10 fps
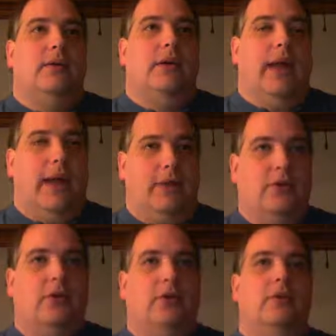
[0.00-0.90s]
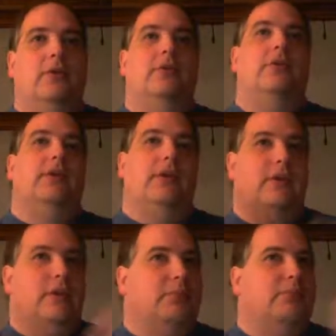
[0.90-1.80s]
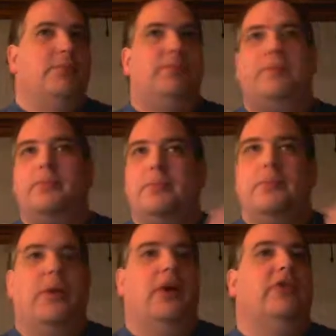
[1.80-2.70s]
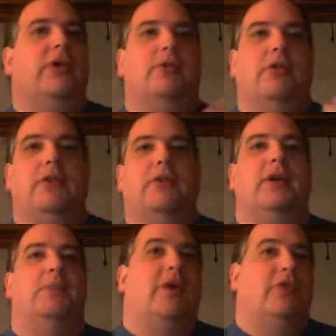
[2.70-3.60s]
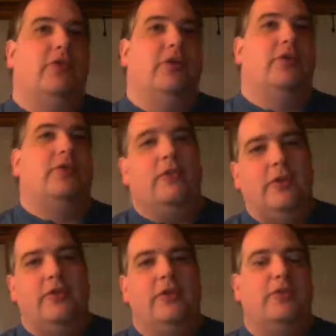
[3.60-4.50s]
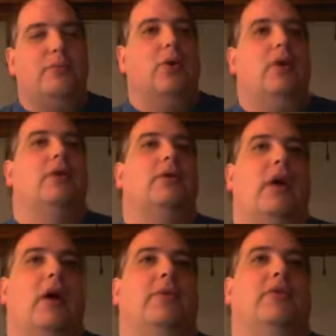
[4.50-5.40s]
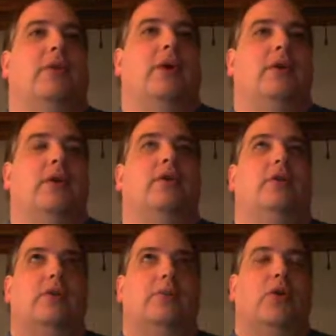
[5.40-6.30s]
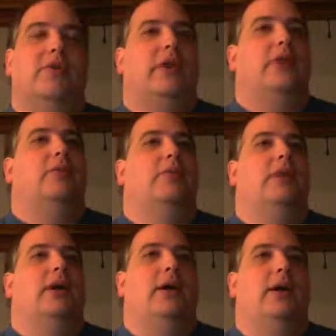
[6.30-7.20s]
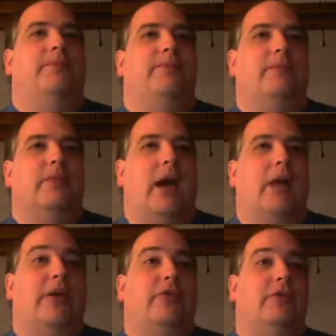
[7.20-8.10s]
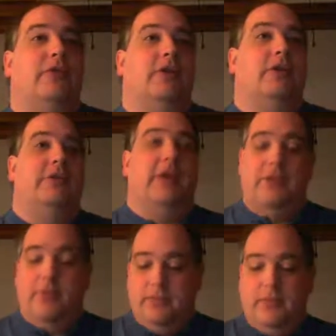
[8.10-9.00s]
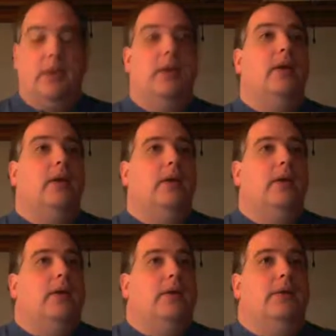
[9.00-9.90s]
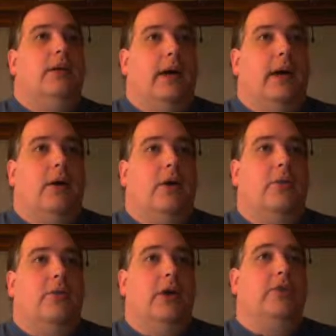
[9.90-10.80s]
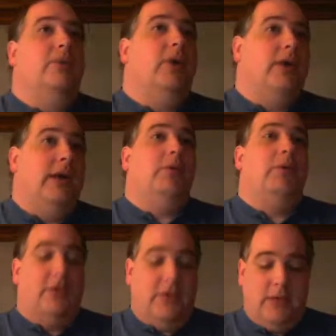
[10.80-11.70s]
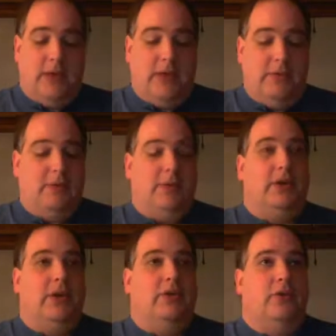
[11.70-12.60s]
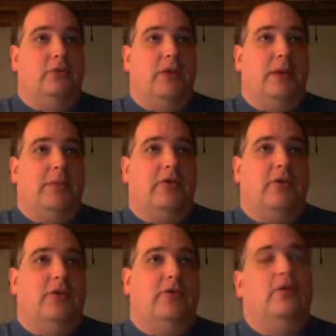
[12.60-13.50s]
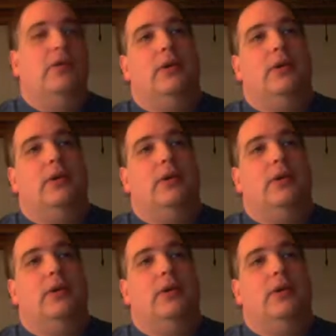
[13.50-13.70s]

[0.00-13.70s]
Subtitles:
handle parsing and retrieving messages using this more arbitrary or more flexible iMessage interface. Now we want to add the ability to write a message.